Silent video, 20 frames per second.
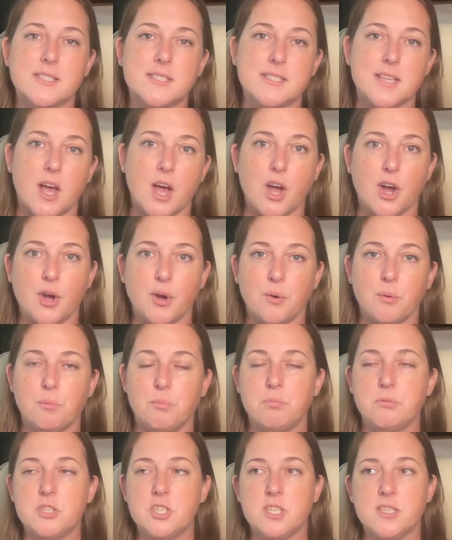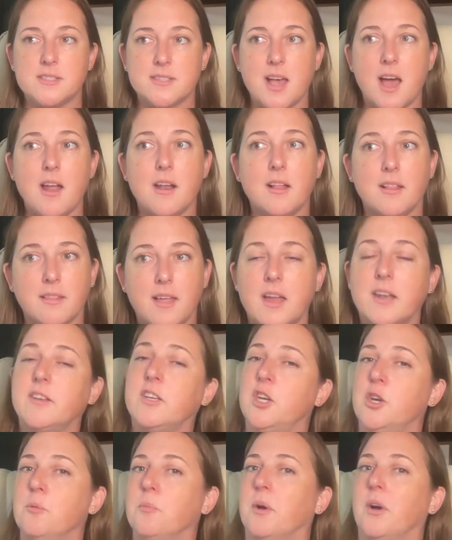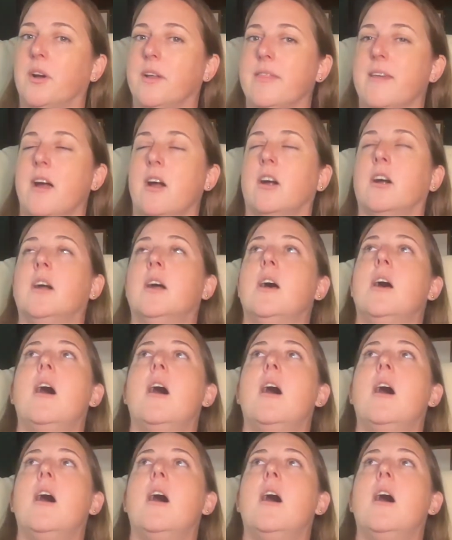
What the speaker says: so she's got a lot of humor in there.